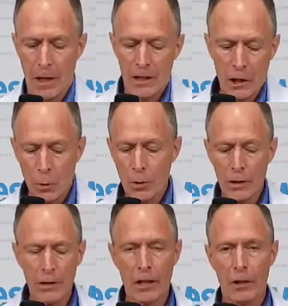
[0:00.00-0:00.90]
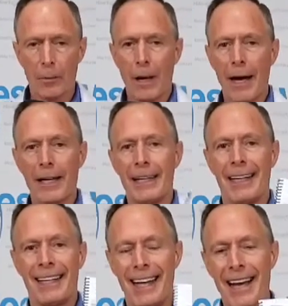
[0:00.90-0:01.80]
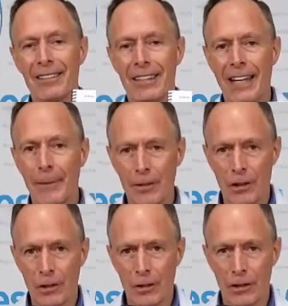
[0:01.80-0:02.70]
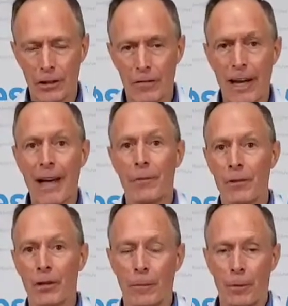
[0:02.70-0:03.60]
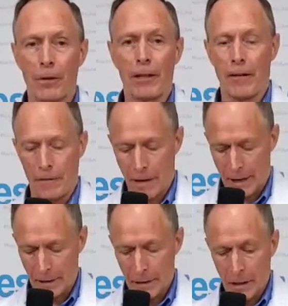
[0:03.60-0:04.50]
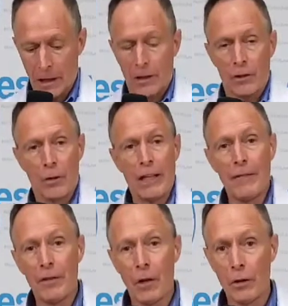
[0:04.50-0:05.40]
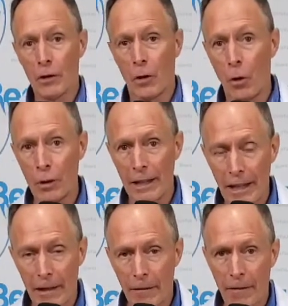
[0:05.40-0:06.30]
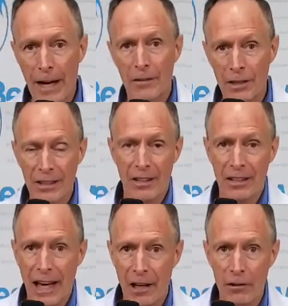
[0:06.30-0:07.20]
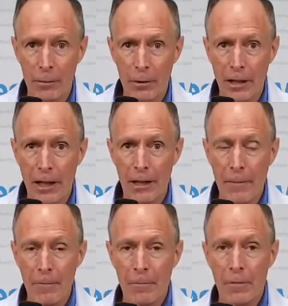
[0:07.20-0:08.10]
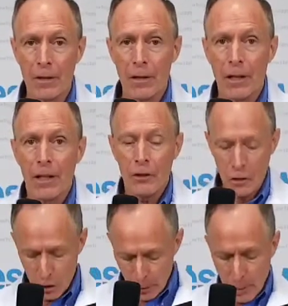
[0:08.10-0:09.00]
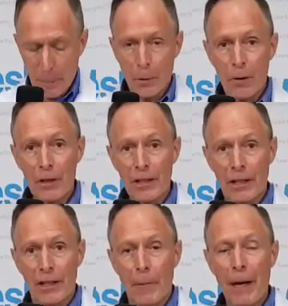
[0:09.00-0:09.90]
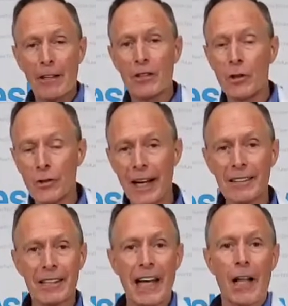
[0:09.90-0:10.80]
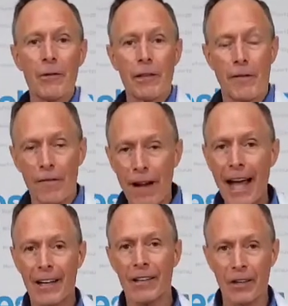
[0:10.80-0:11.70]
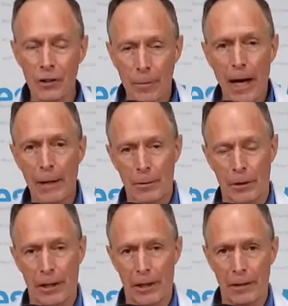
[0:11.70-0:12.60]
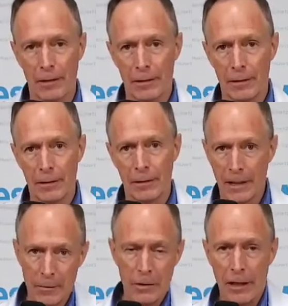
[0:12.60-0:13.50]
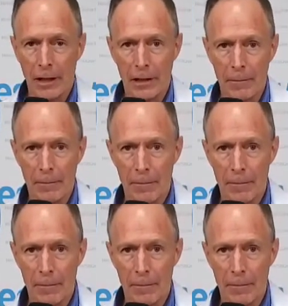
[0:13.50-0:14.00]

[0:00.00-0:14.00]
So we're going to tell your body, now's the time to start using this fat, and we're going to start burning that fat. So even though you're only eating 500 or 600 calories per day, you should be burning about 2,000 calories of fat on your body per day, give or take.